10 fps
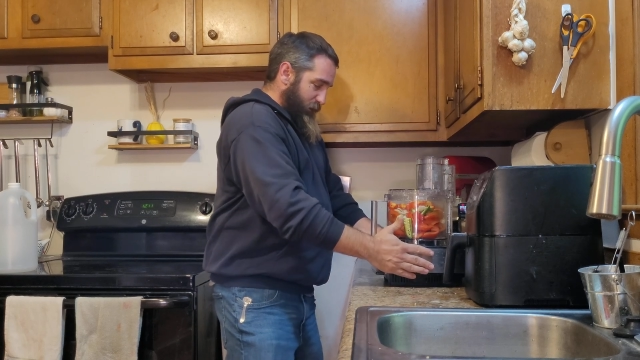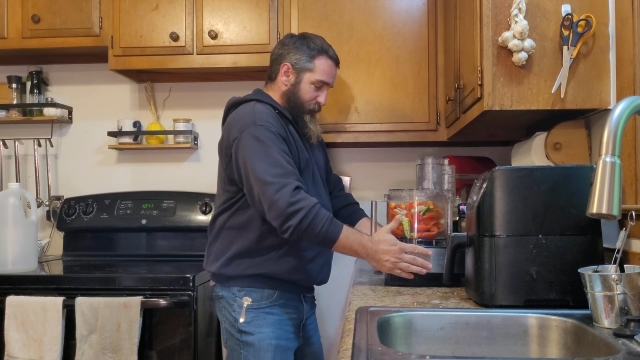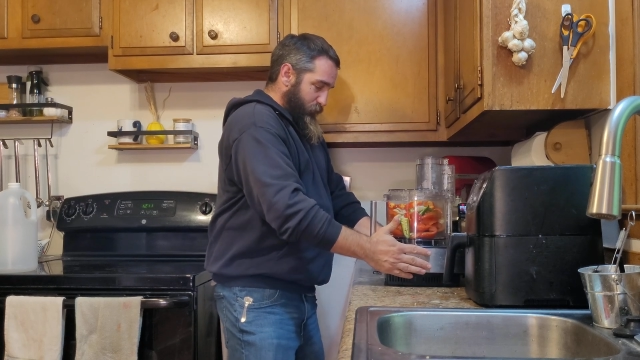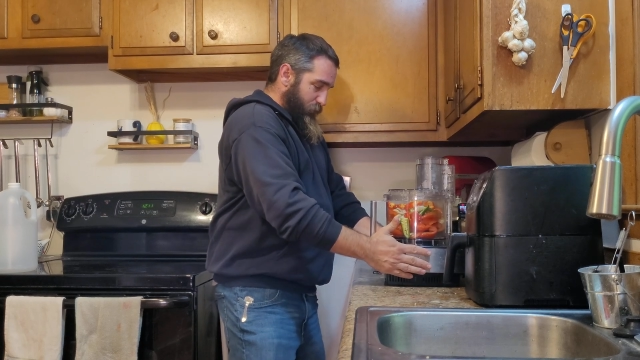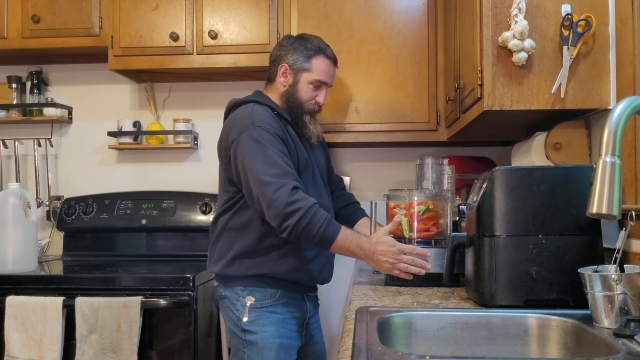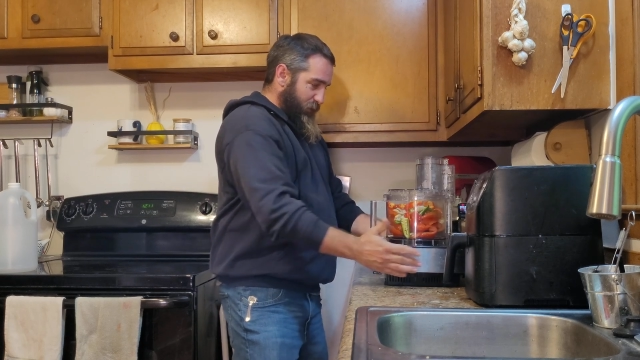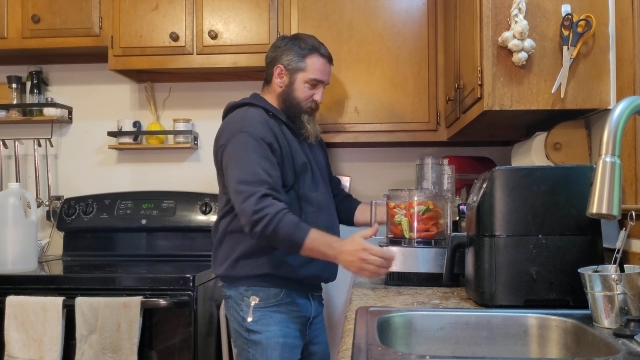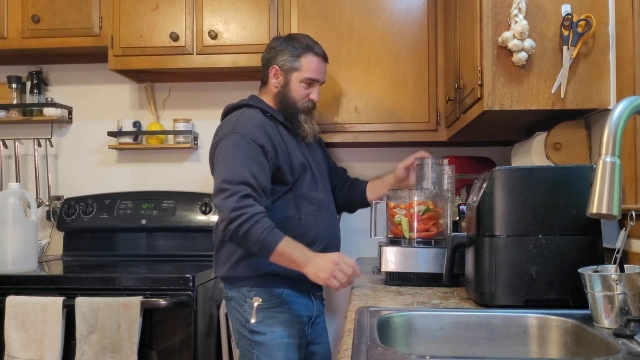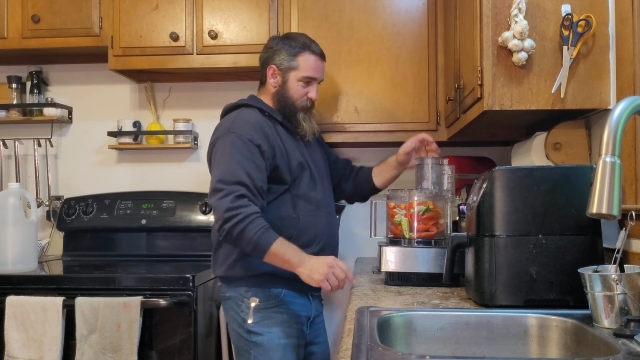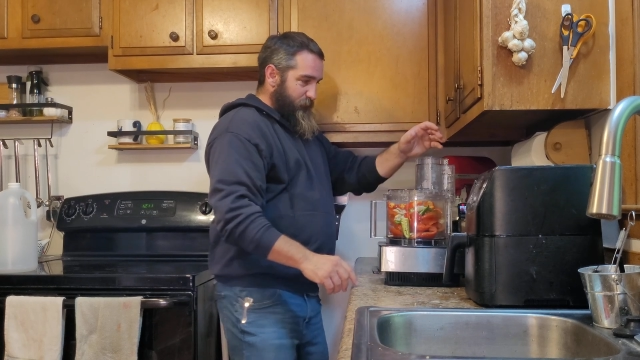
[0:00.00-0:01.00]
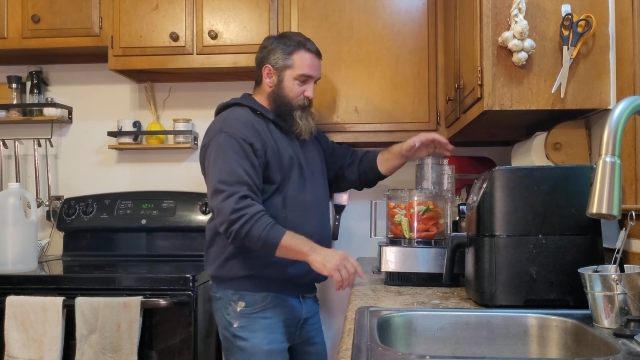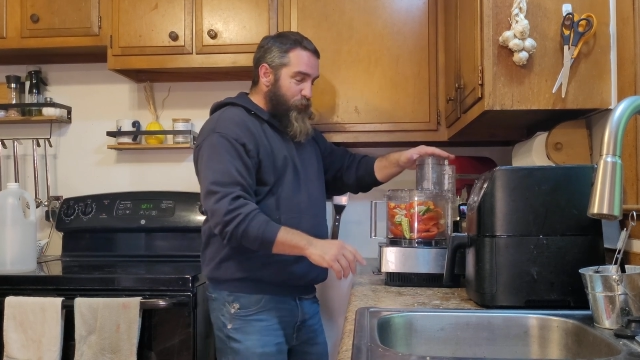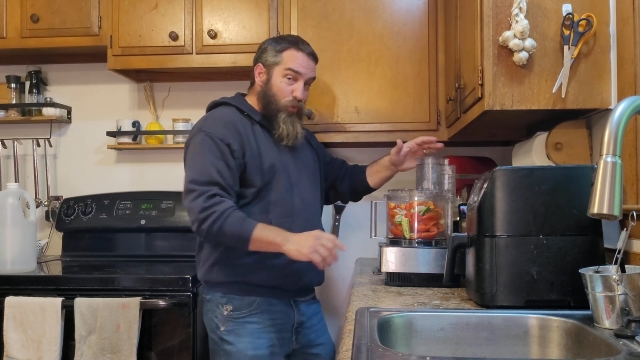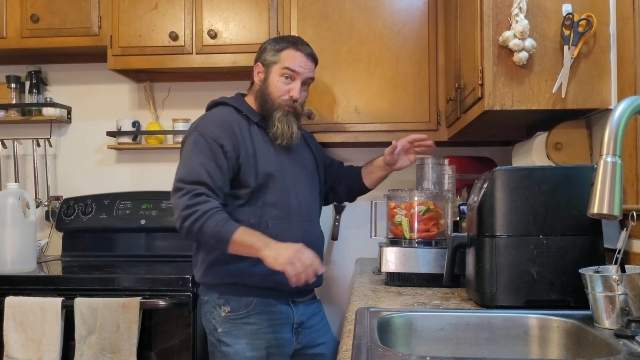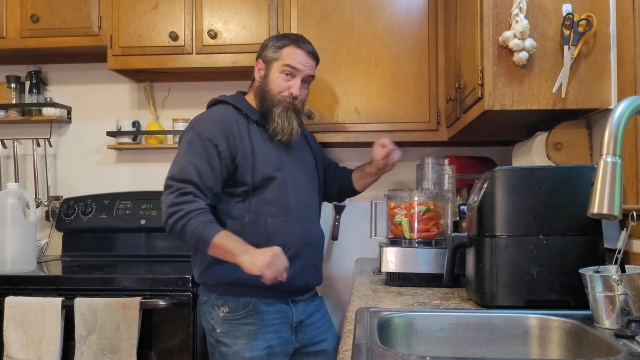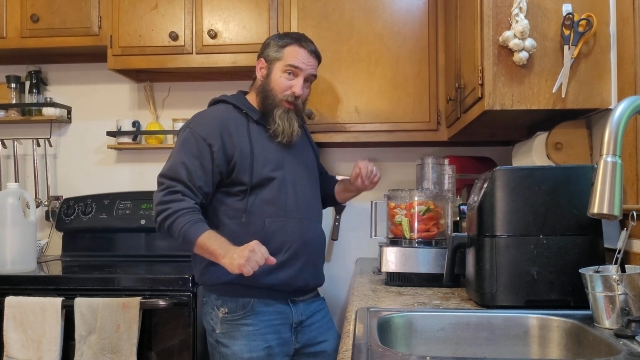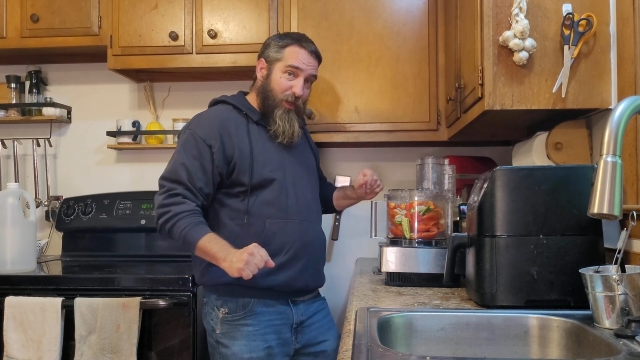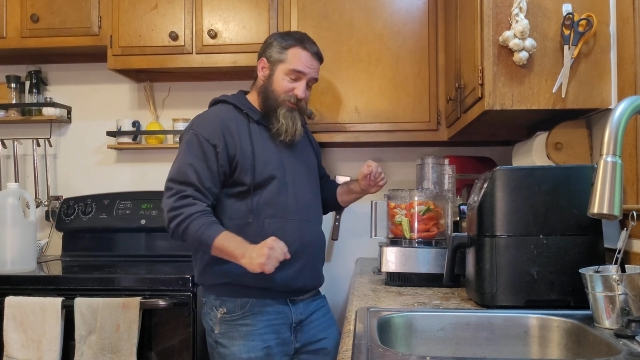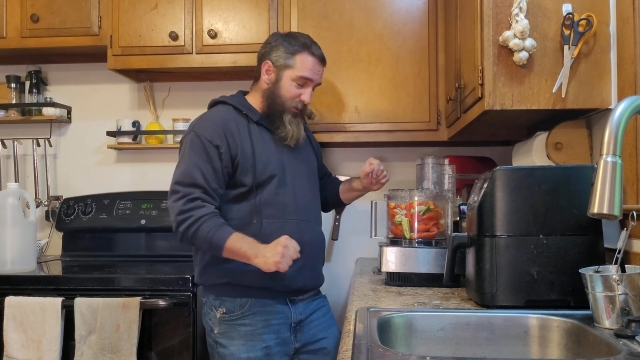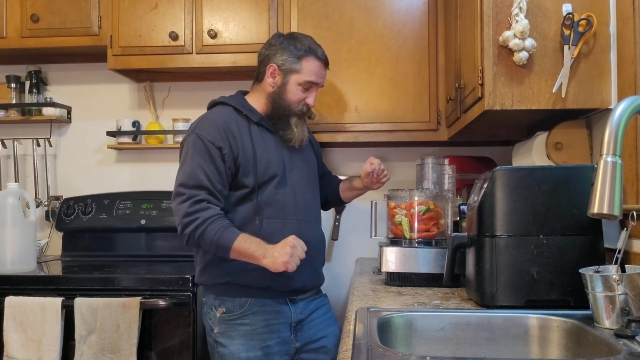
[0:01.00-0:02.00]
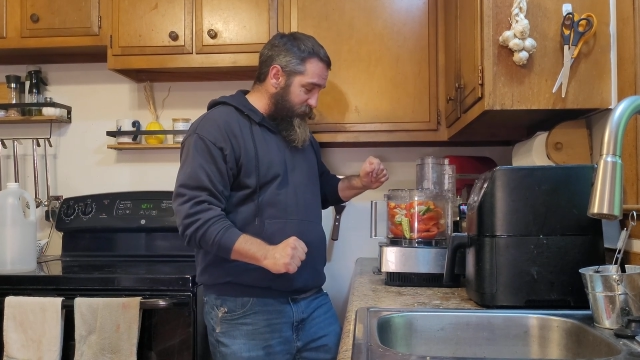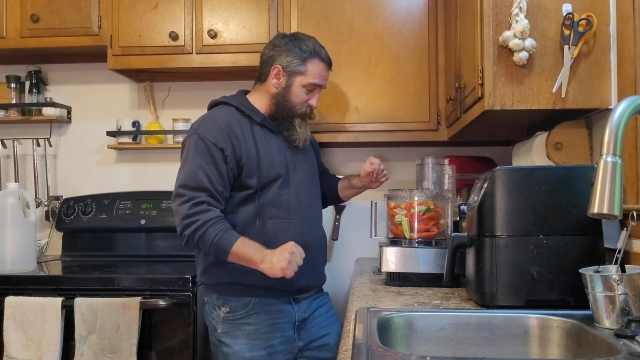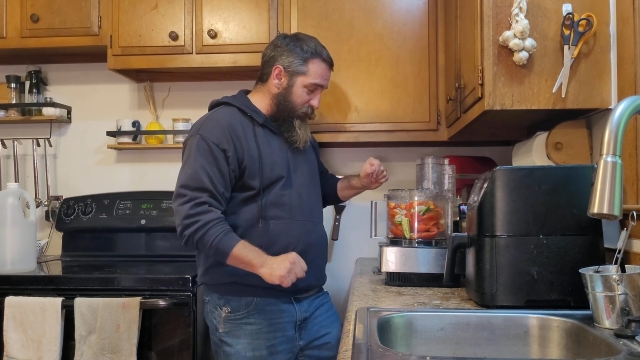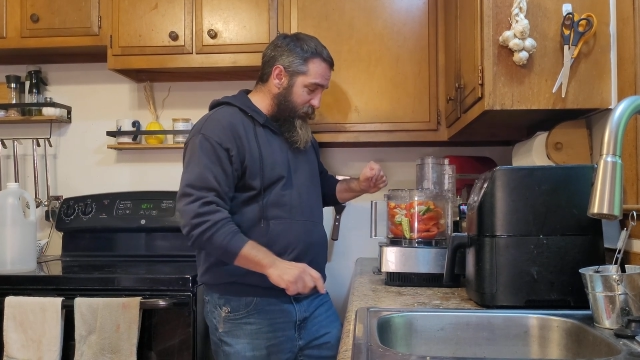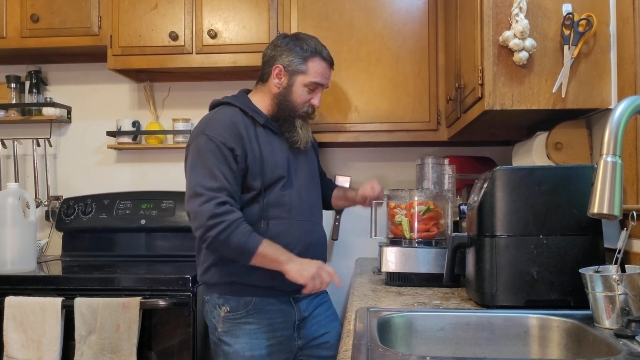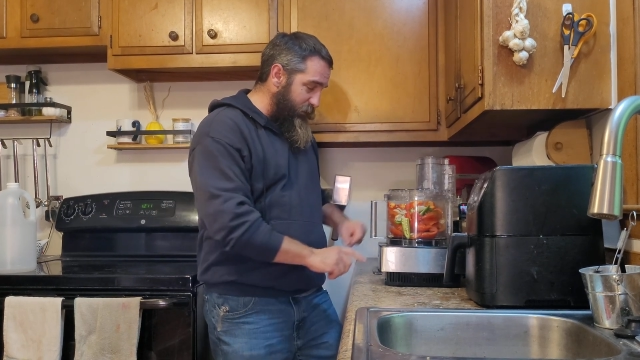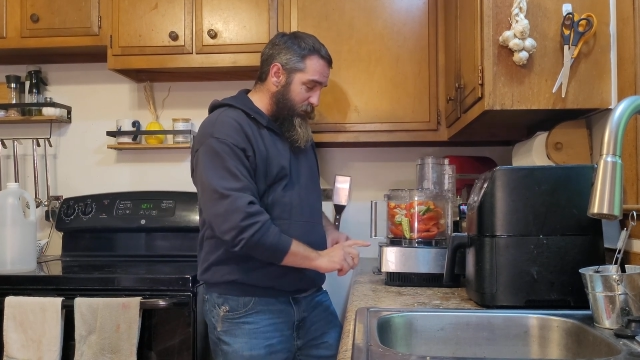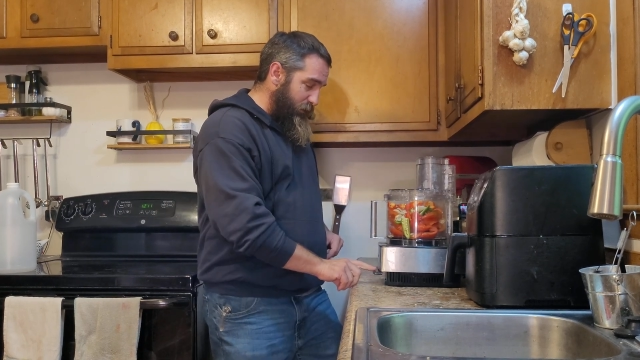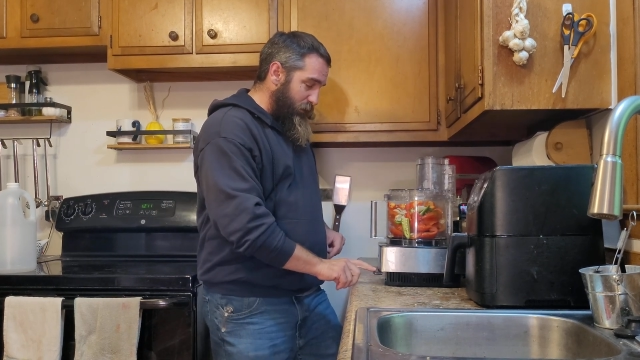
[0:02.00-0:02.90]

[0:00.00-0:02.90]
our food processor ready.